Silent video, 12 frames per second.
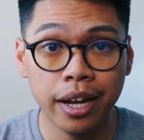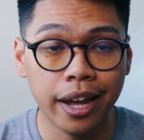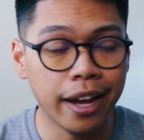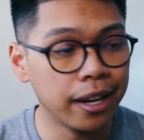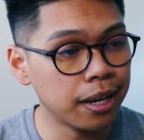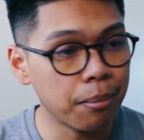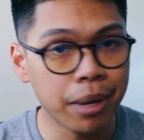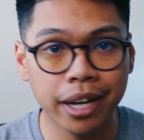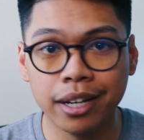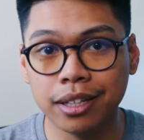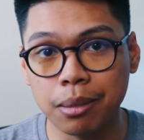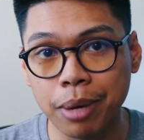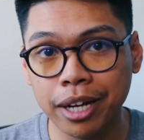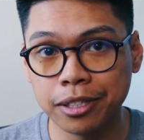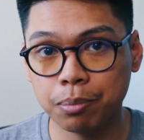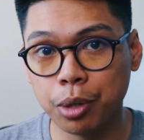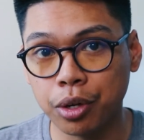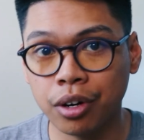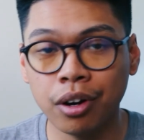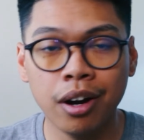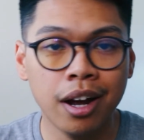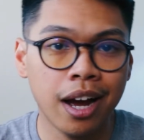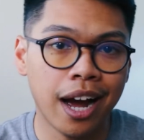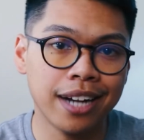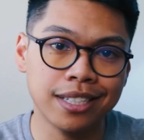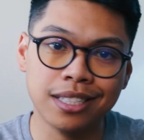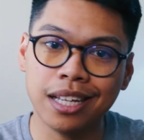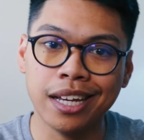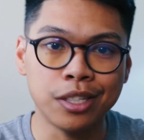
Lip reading: And man, the man is pure. I just